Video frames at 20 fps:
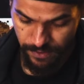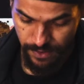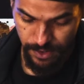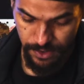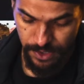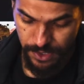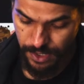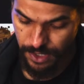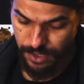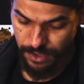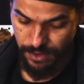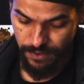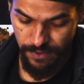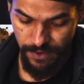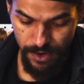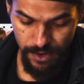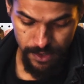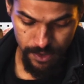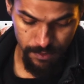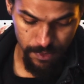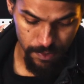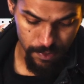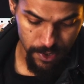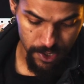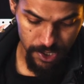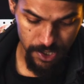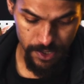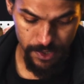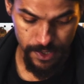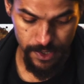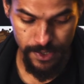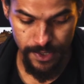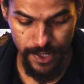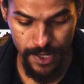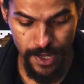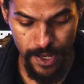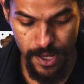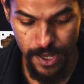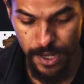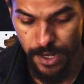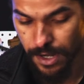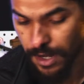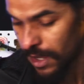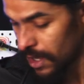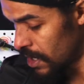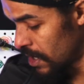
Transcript: First things first, let me push this aside.